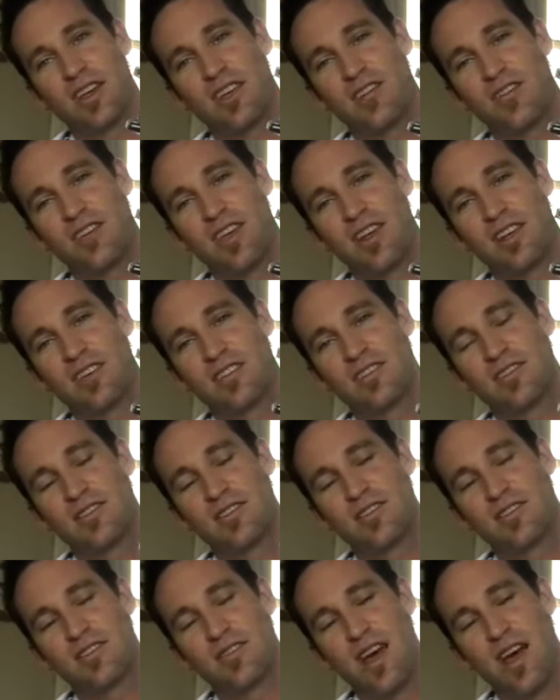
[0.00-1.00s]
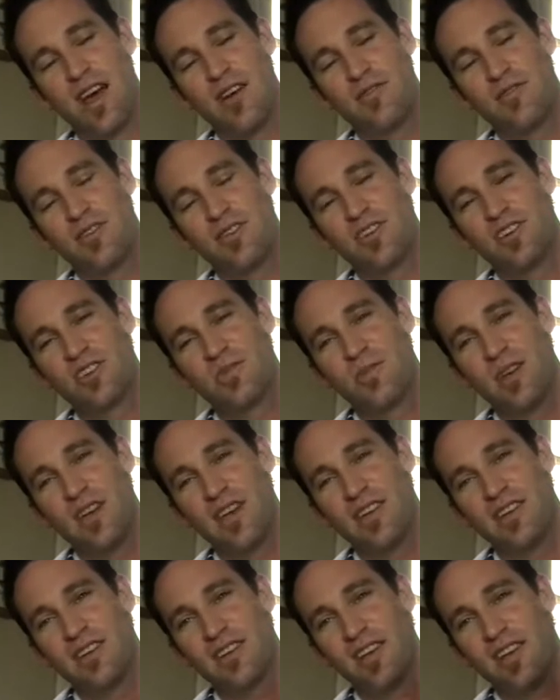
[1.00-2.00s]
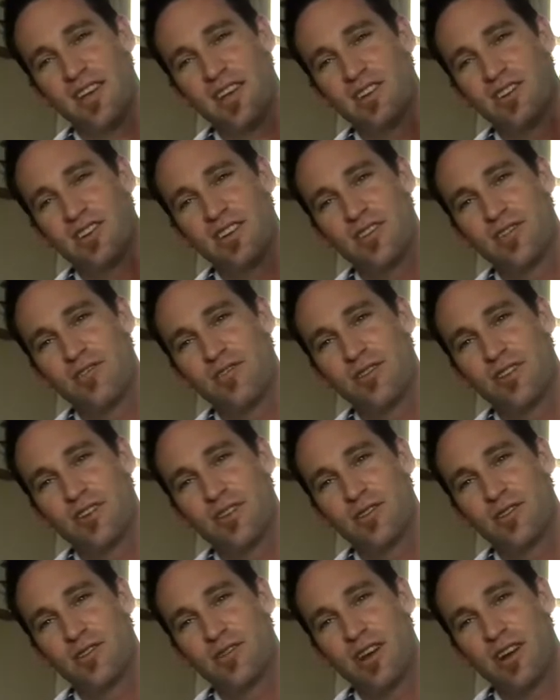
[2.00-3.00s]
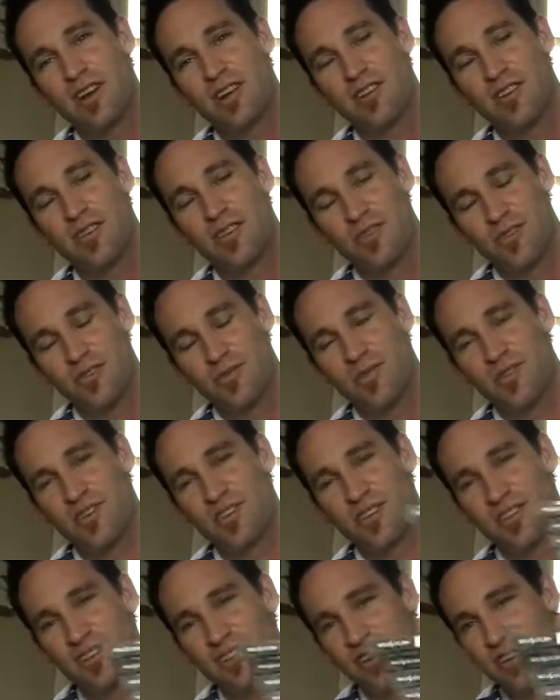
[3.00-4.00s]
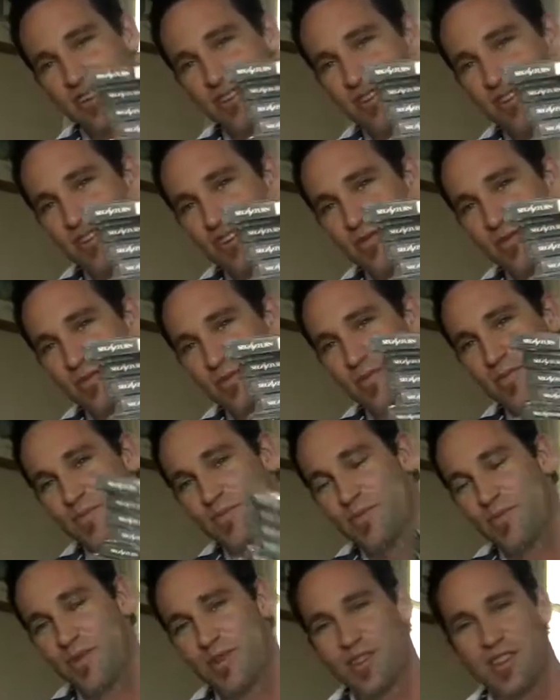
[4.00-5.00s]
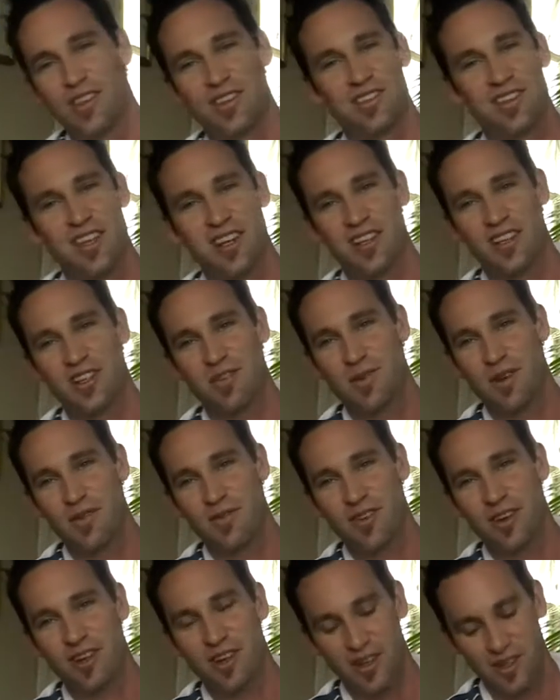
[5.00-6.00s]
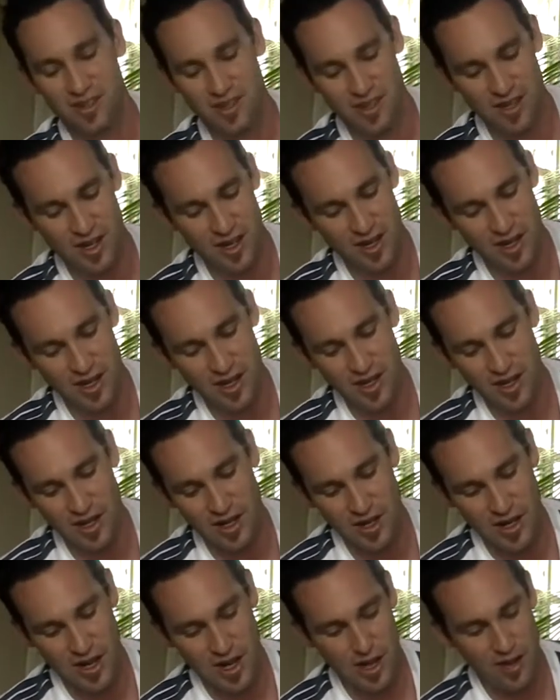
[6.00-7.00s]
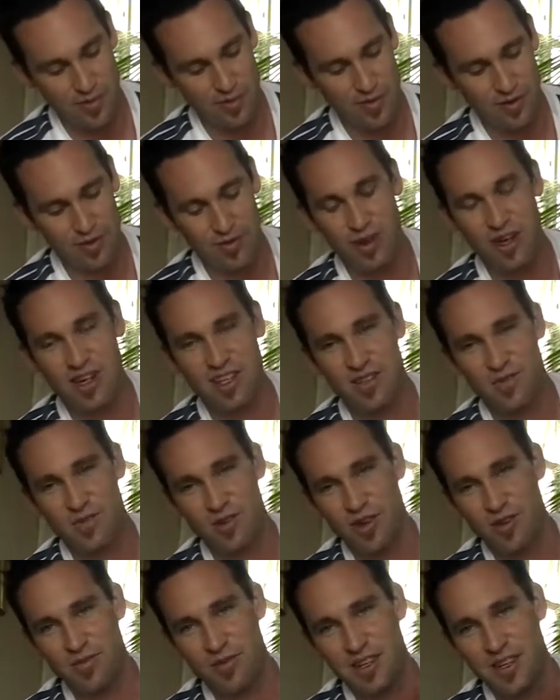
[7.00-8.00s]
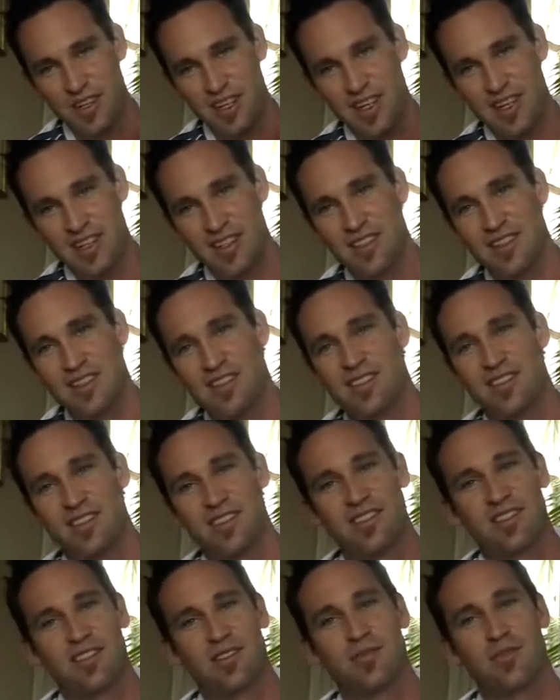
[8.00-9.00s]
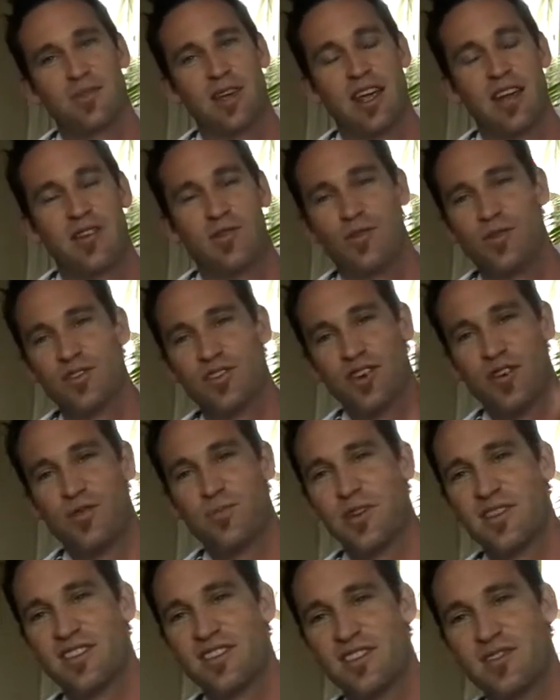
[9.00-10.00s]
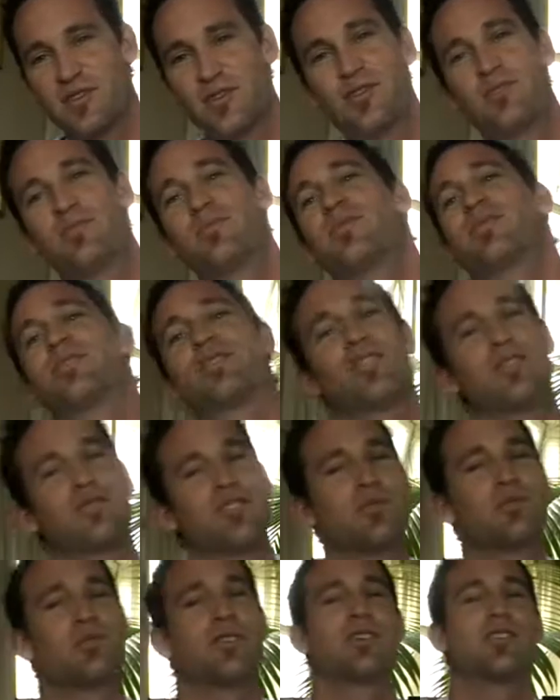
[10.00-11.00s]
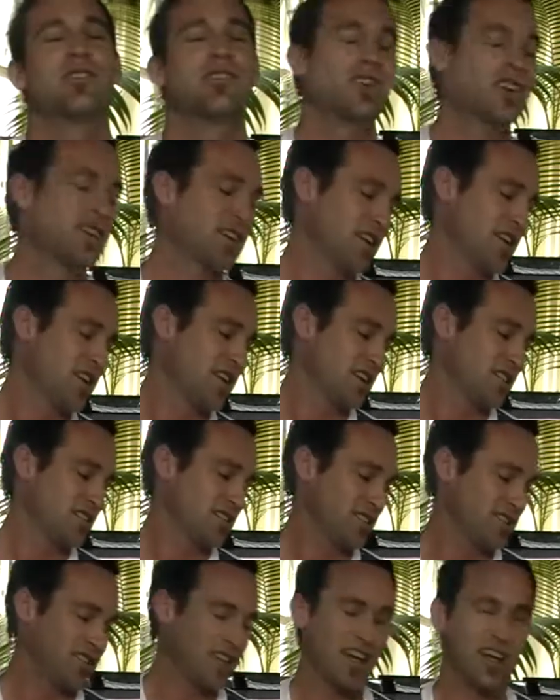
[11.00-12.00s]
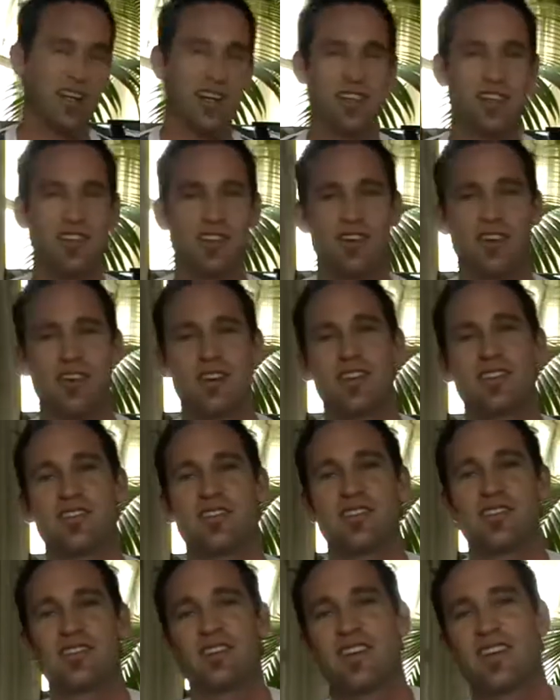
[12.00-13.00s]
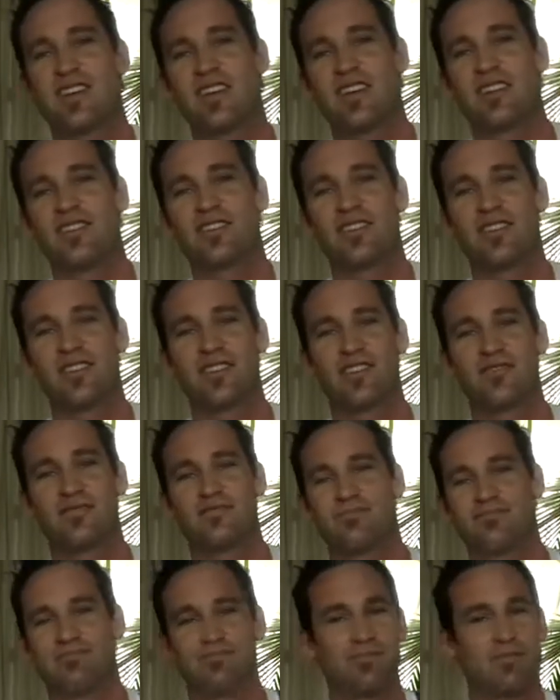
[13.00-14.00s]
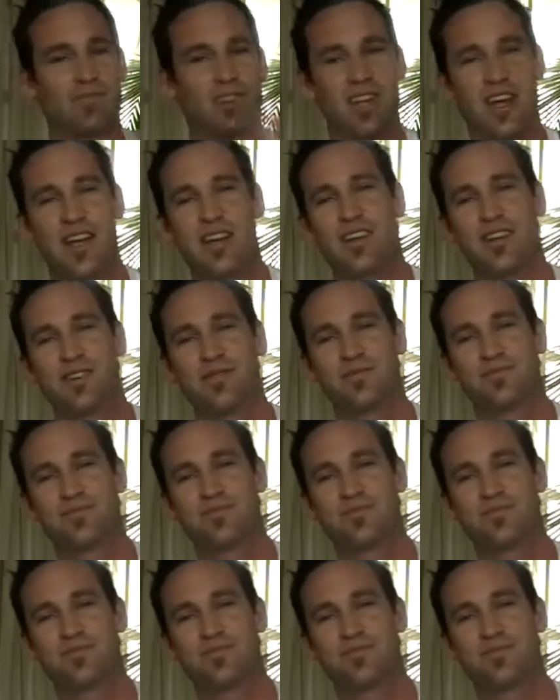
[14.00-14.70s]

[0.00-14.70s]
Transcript: thanks Future Matt and Jeff for your great contribution to YouTube with the Saturn shmup videos. You've really inspired me to get into the system, and also a mid-storm, so have you, bro. So take it easy, guys. See you again soon. Later.